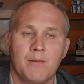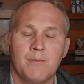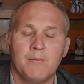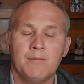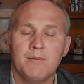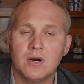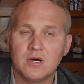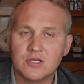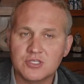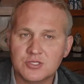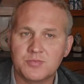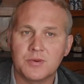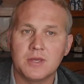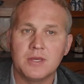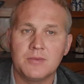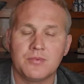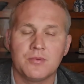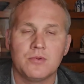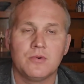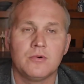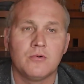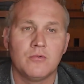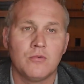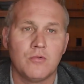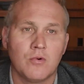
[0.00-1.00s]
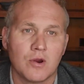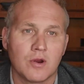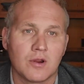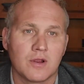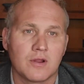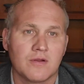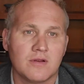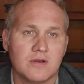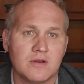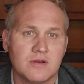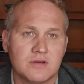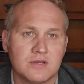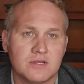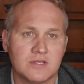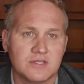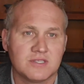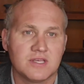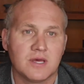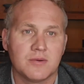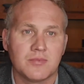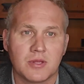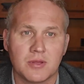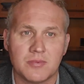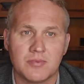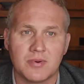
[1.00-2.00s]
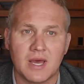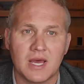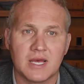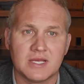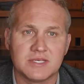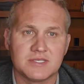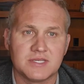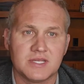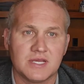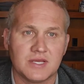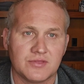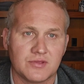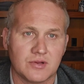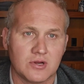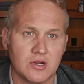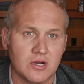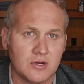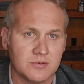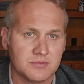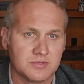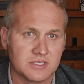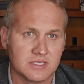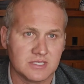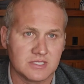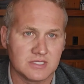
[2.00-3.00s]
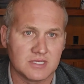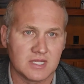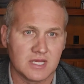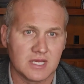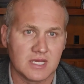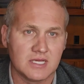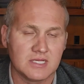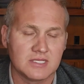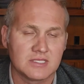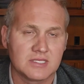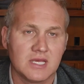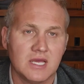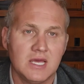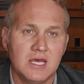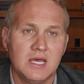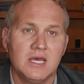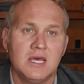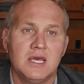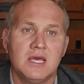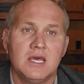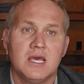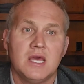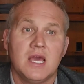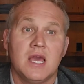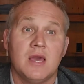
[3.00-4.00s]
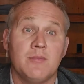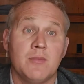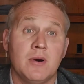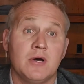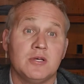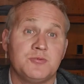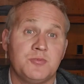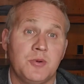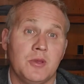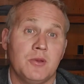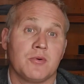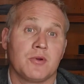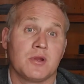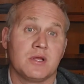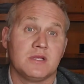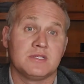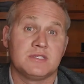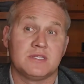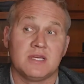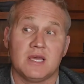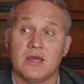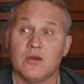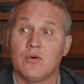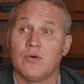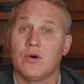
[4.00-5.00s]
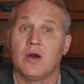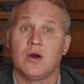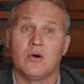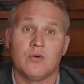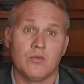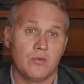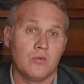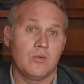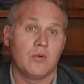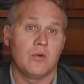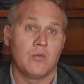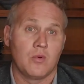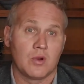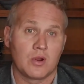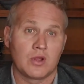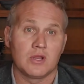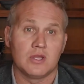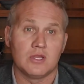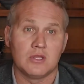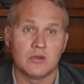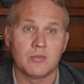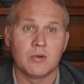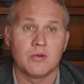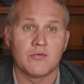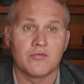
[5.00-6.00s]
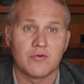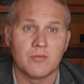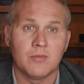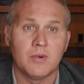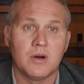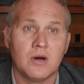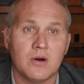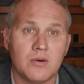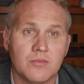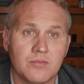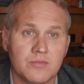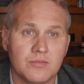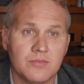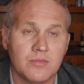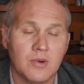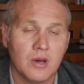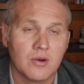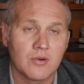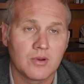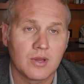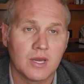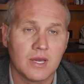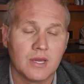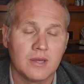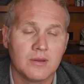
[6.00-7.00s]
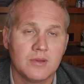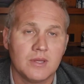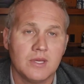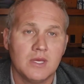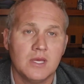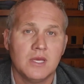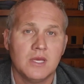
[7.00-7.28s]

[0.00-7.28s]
Most people work to some capacity at their homes these days. And most people are going to say, well, we work a little bit from home. Okay?